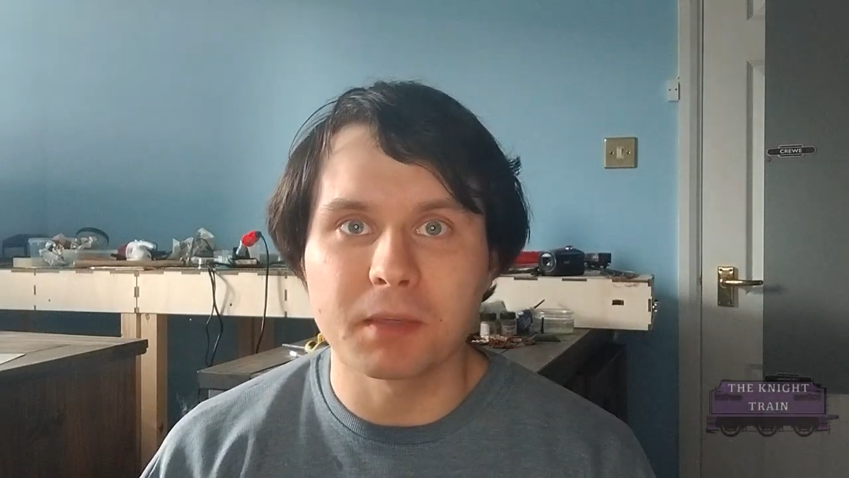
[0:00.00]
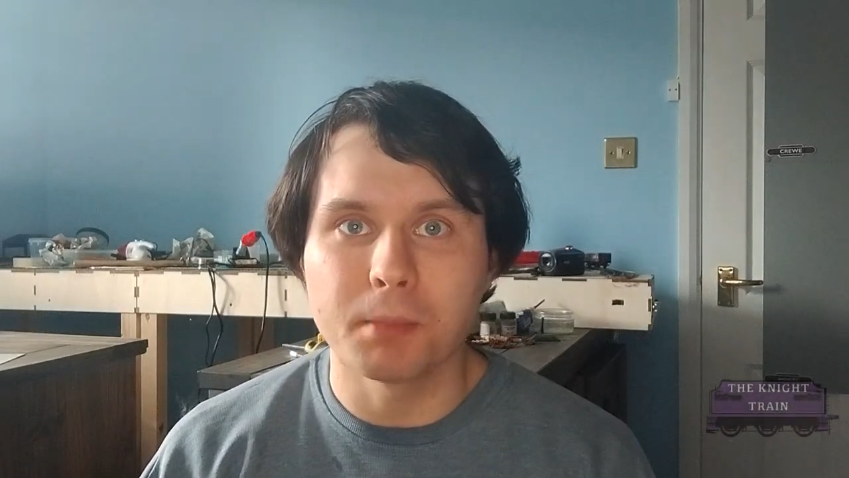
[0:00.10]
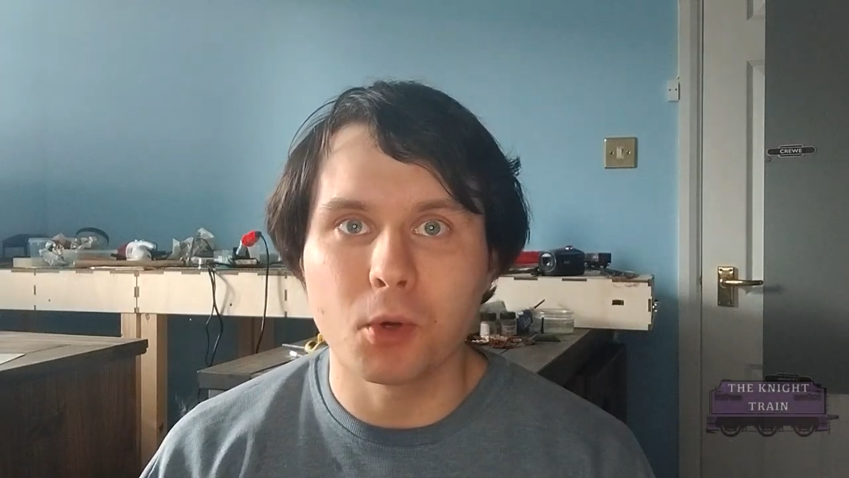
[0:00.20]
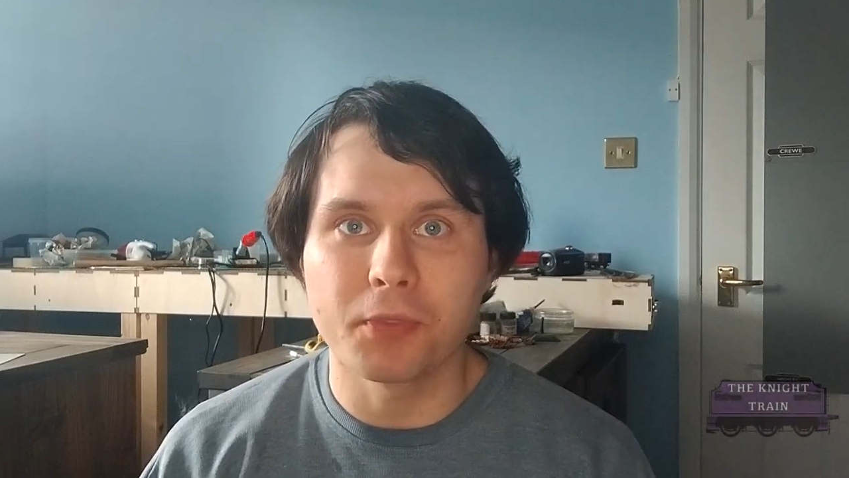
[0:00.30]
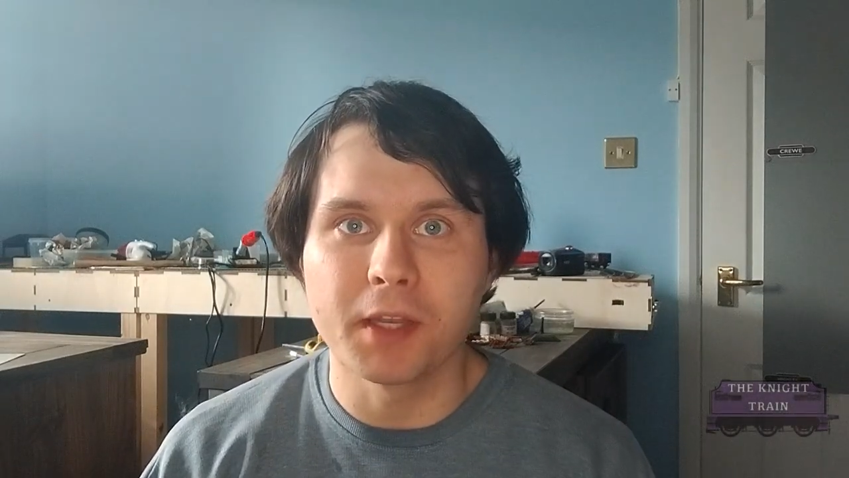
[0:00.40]

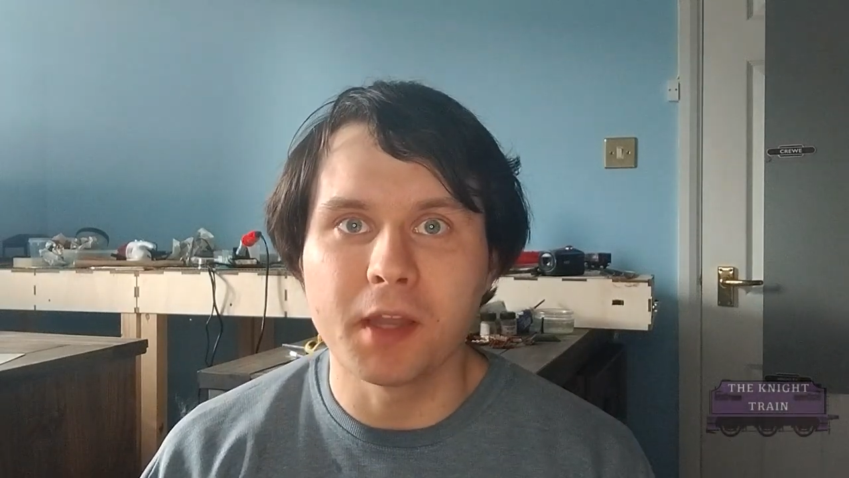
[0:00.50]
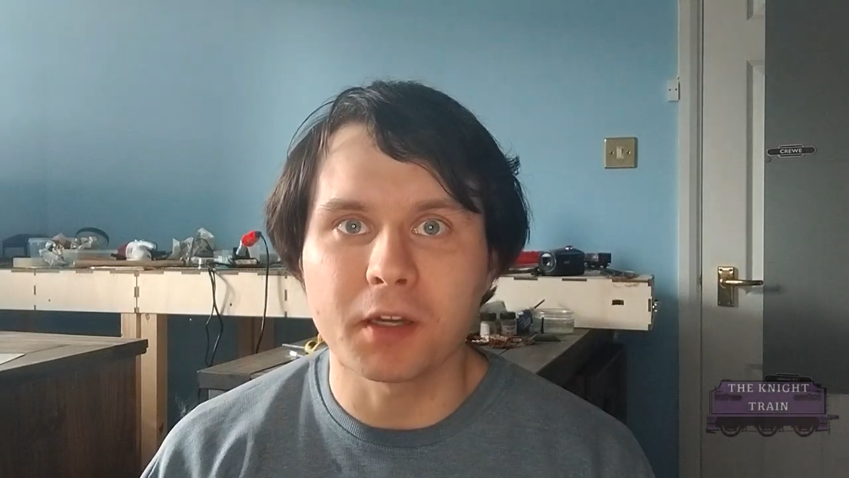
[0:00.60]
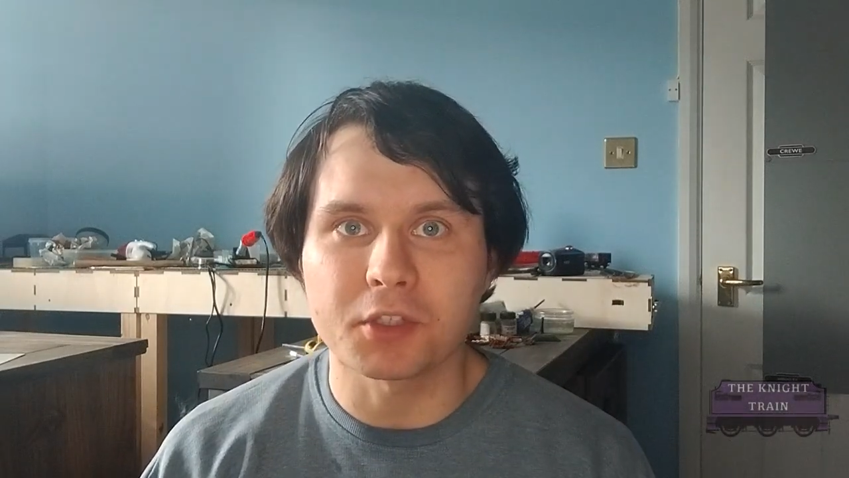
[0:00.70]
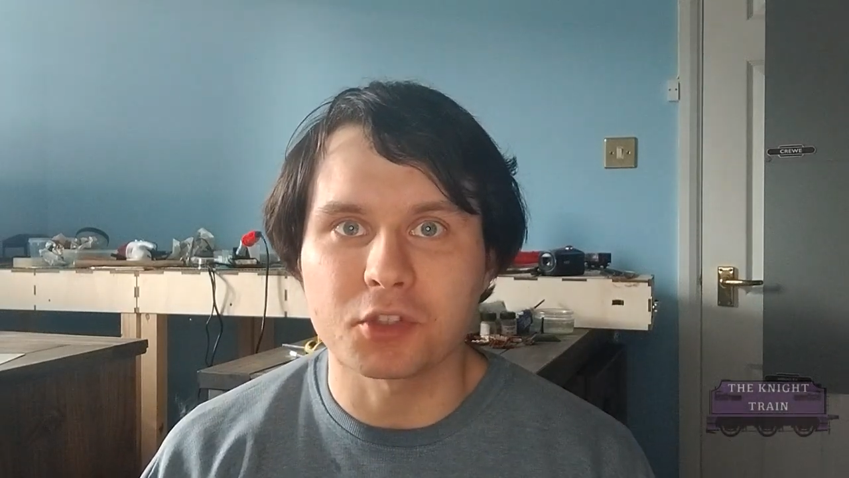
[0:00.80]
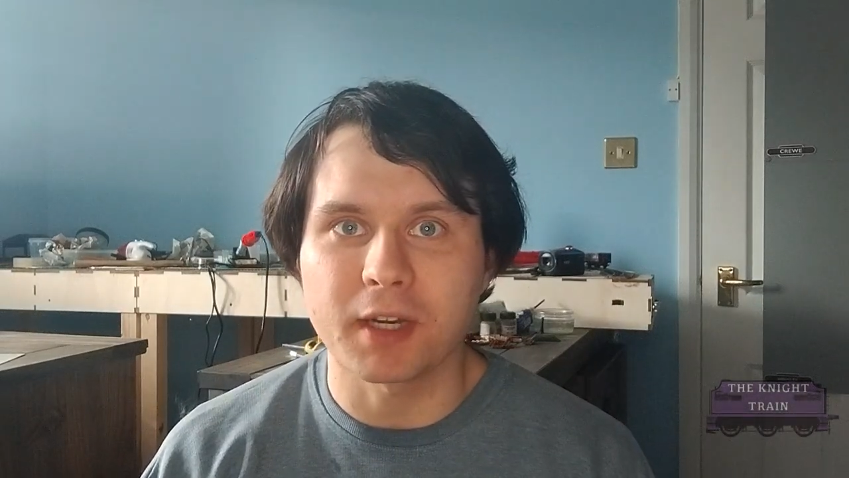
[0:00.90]
aboard the
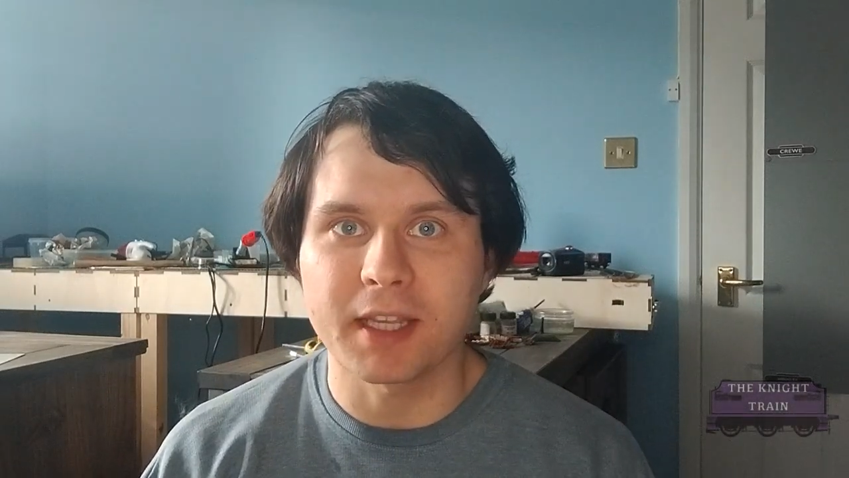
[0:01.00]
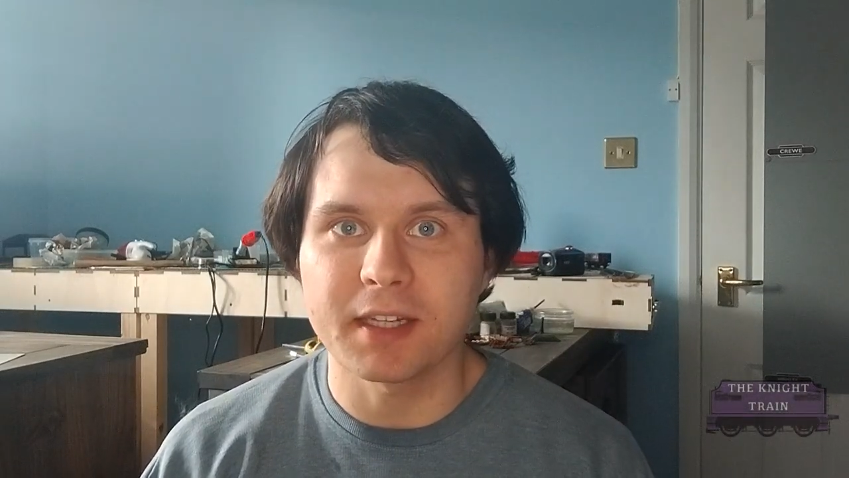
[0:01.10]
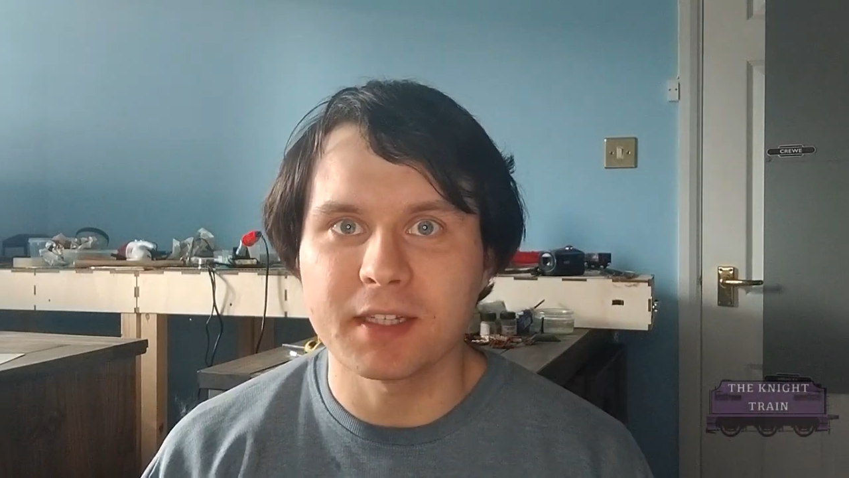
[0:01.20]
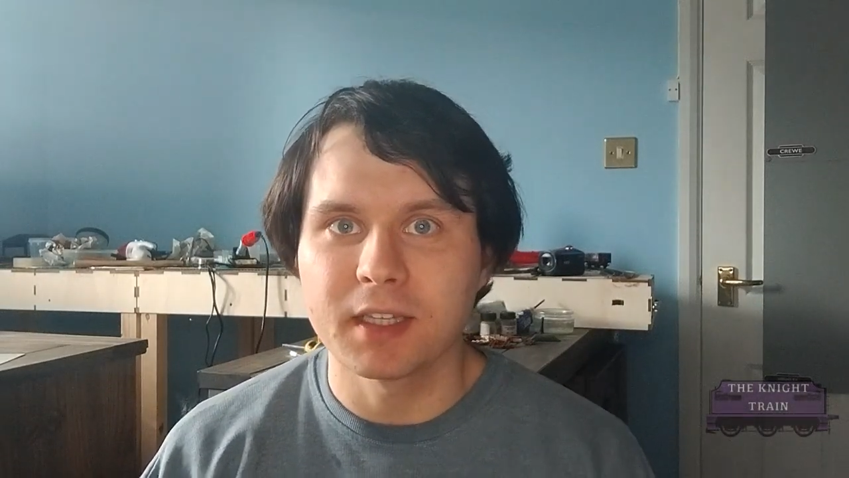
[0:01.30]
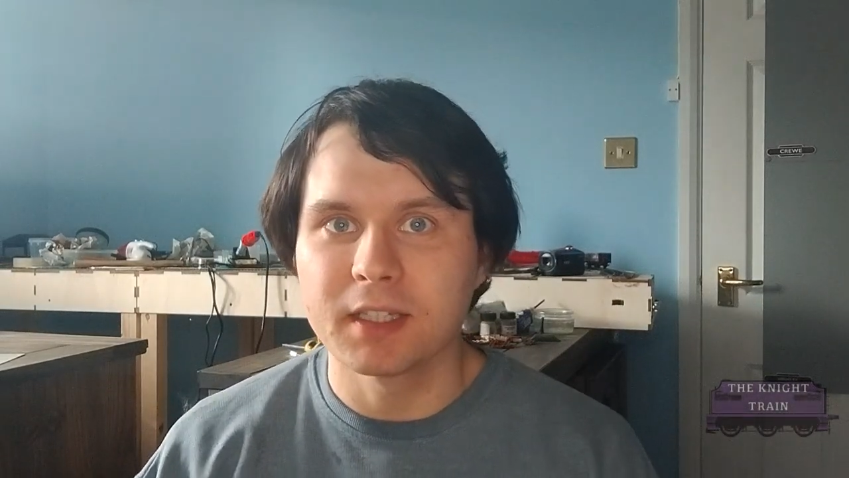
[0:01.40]
Night
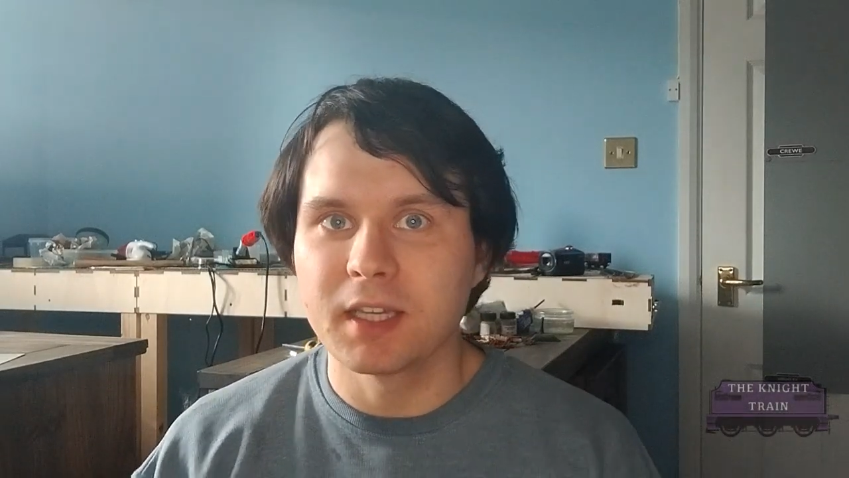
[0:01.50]
Train.